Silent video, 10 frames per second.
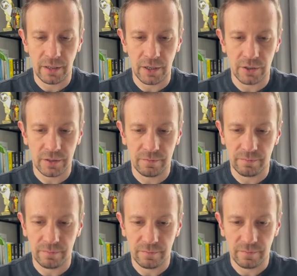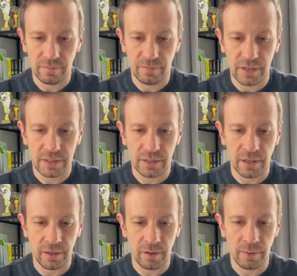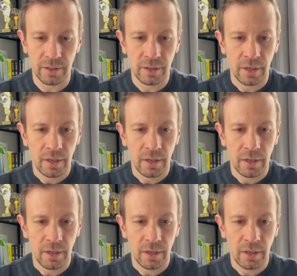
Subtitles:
I just fixed it a little bit.